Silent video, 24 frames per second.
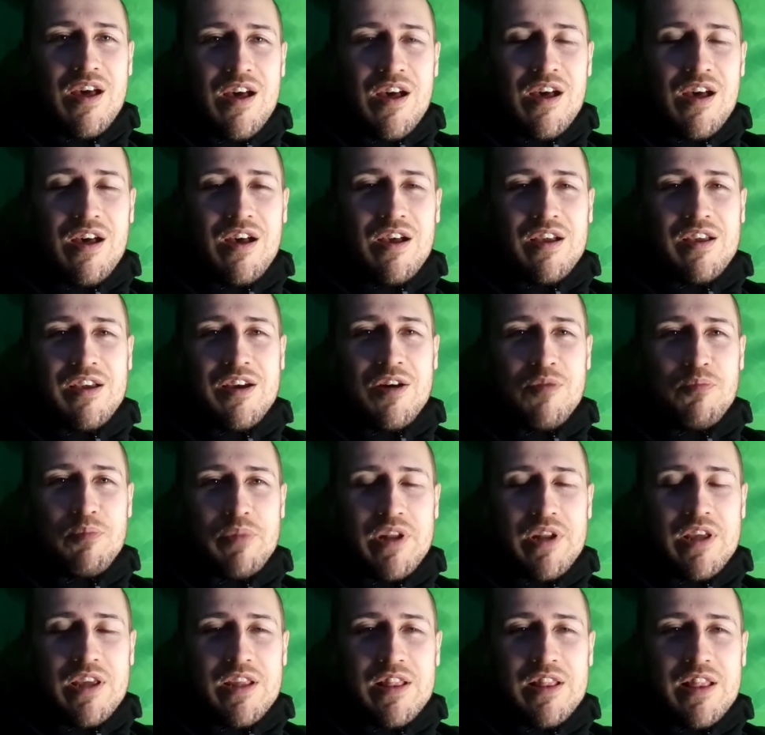a
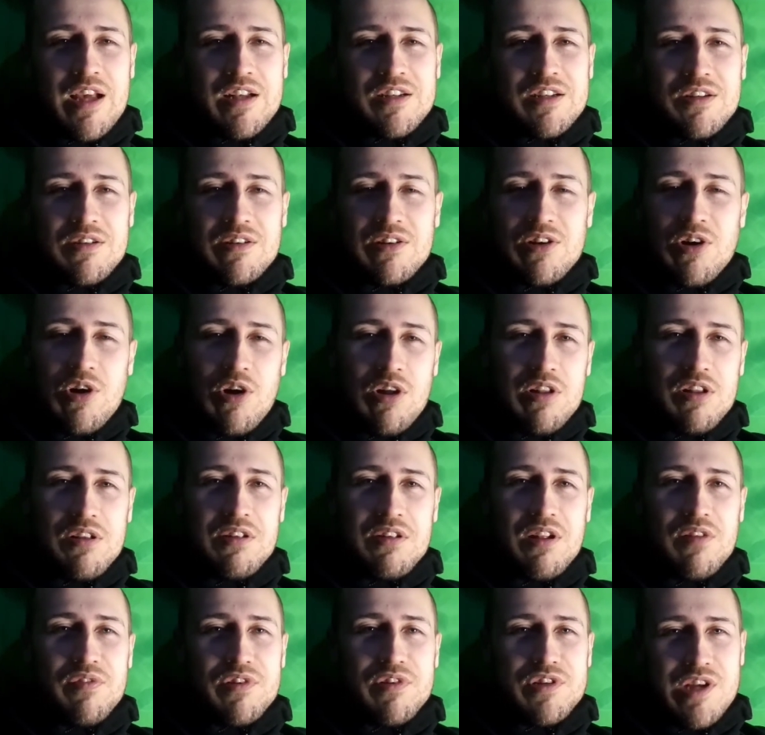company that doesn't call
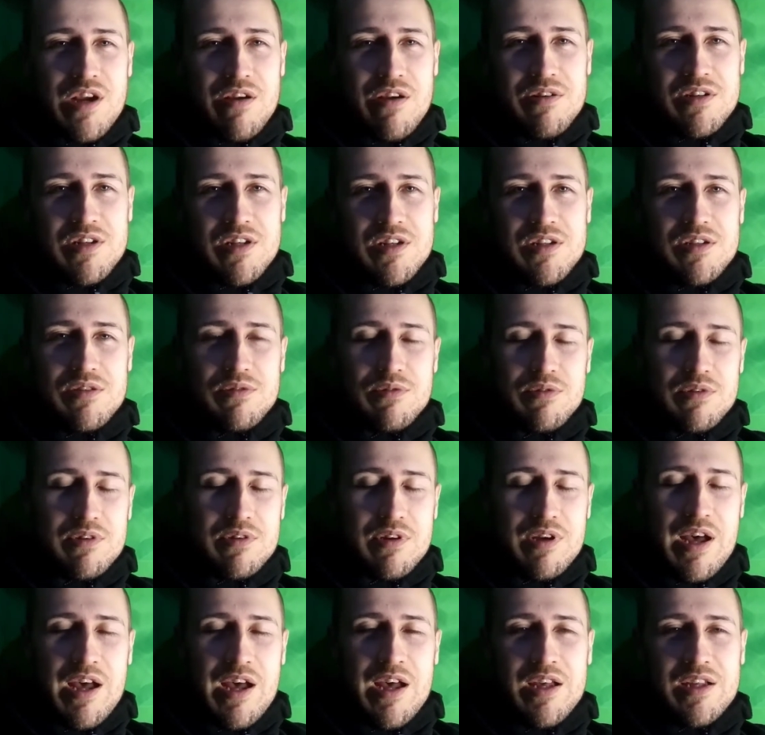itself a charity, so
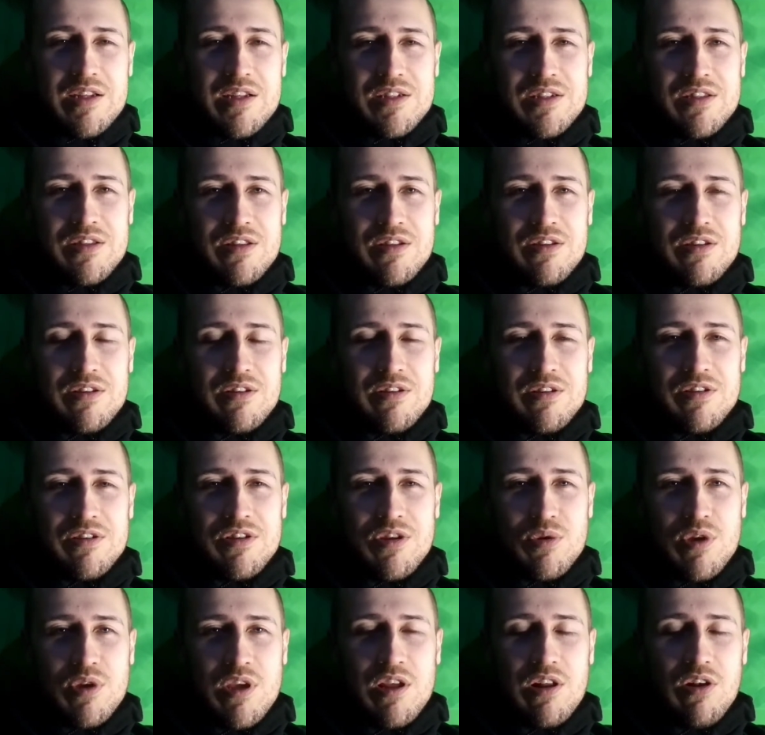has the
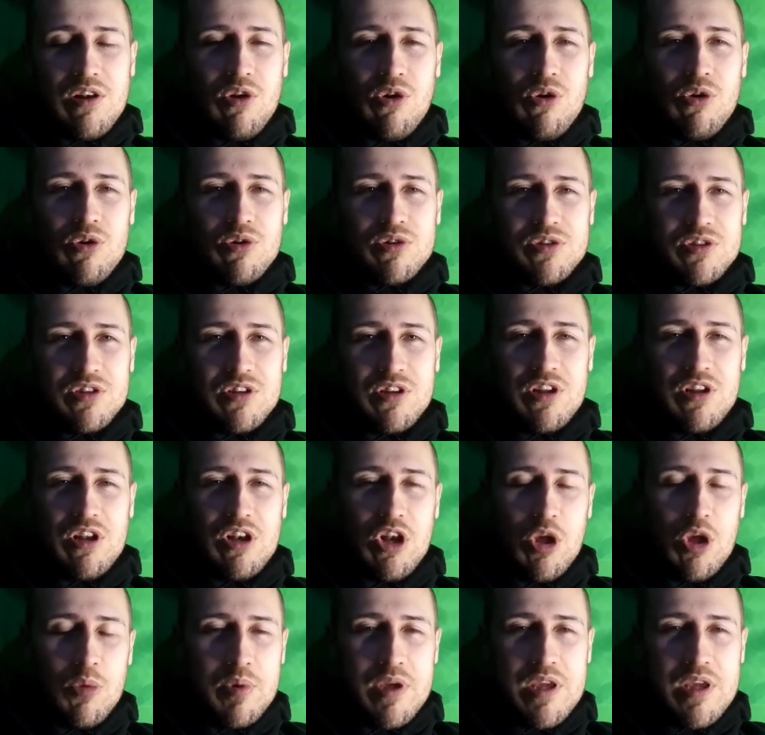UK law to
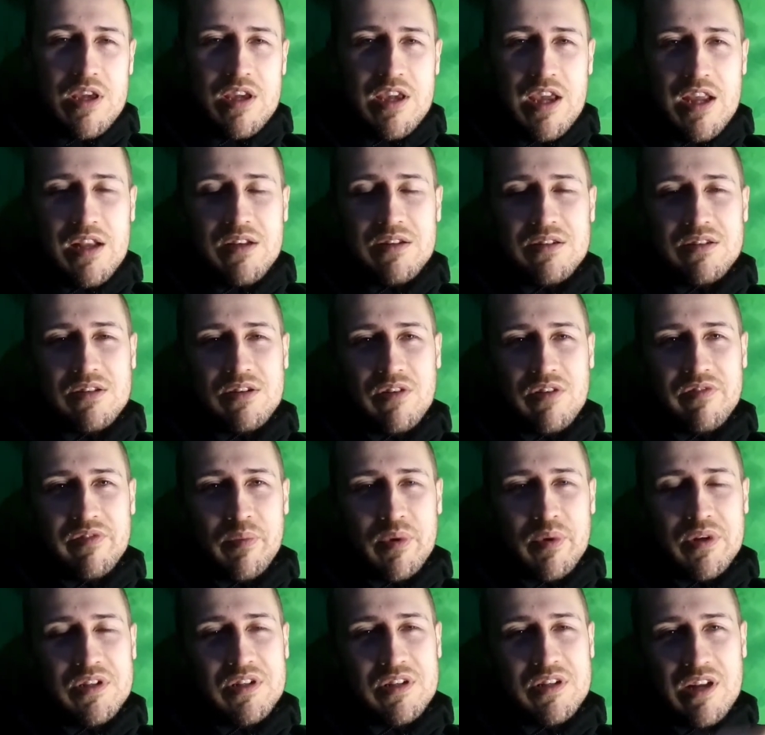lobby against the
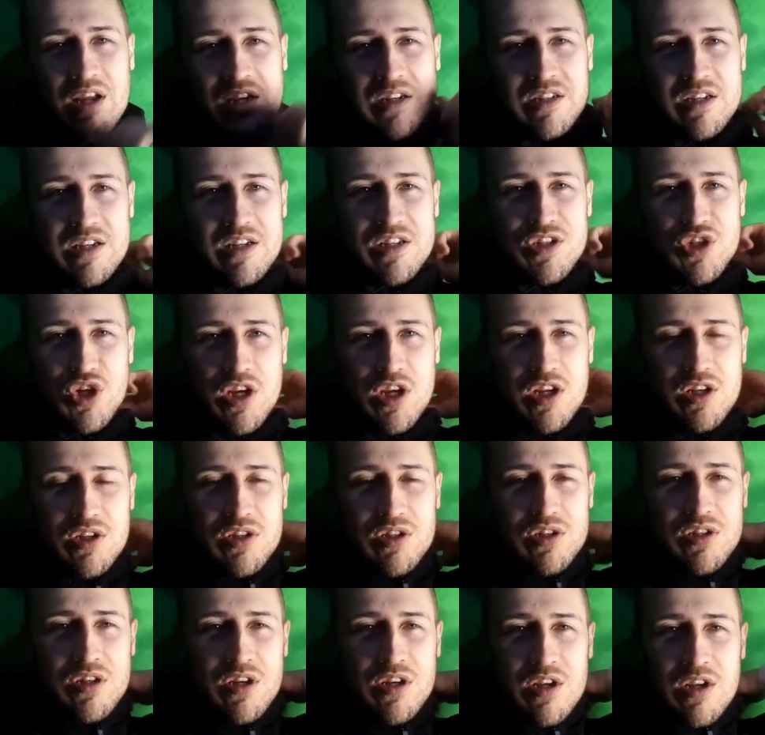government and actually
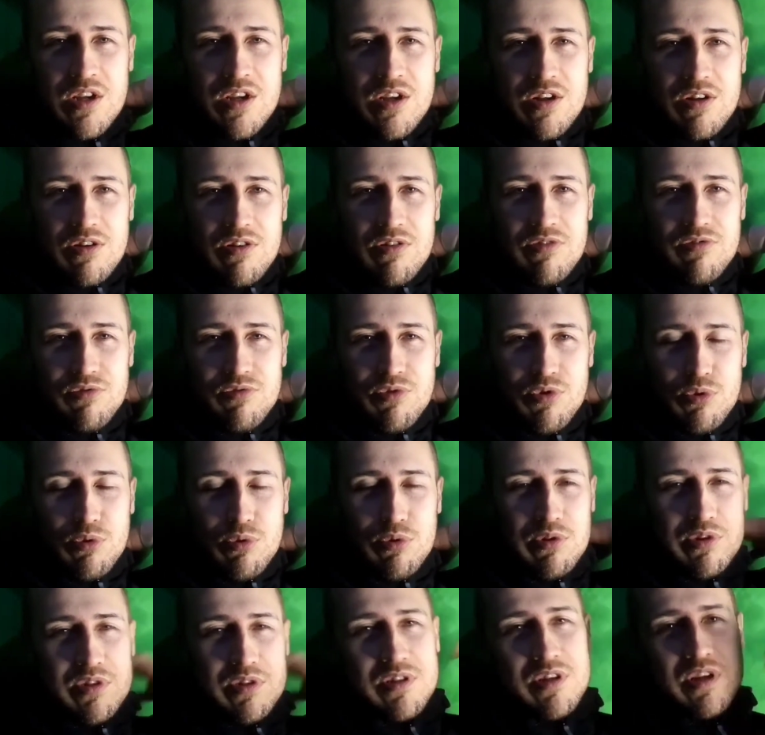change
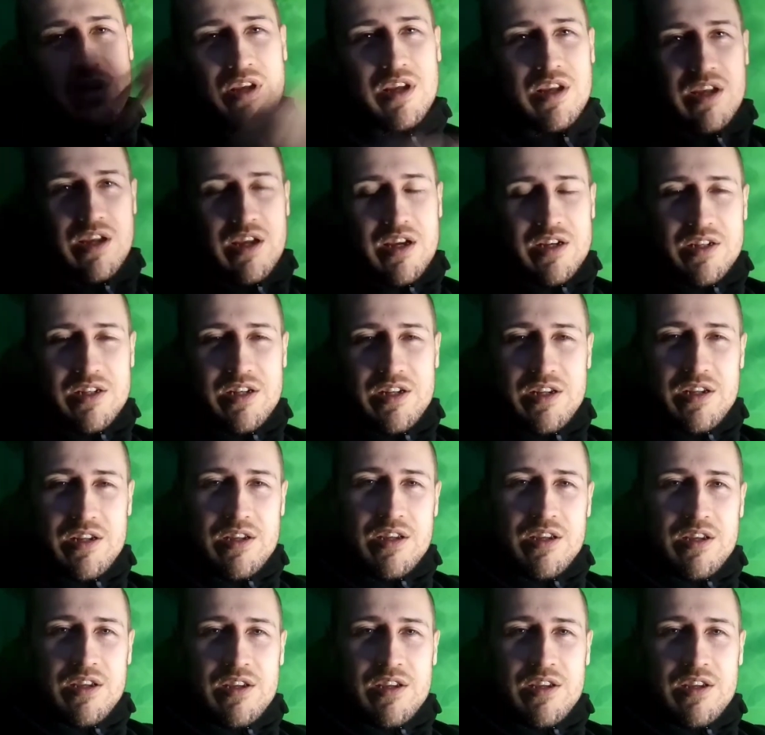rules, actually